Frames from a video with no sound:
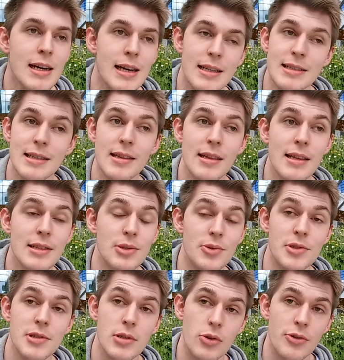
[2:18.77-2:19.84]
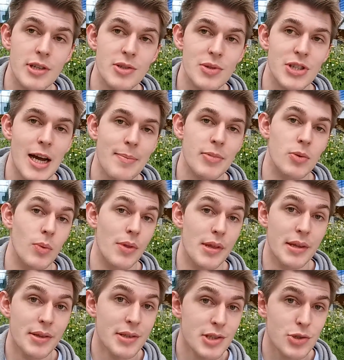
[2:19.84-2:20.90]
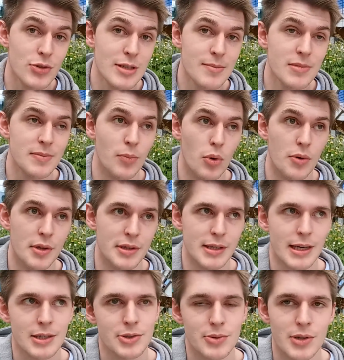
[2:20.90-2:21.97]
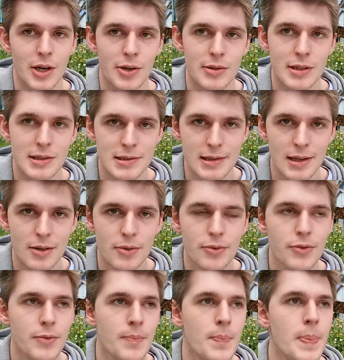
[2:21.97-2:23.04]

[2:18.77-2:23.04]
Is it the little stories which happen within the streams more than the actual code itself?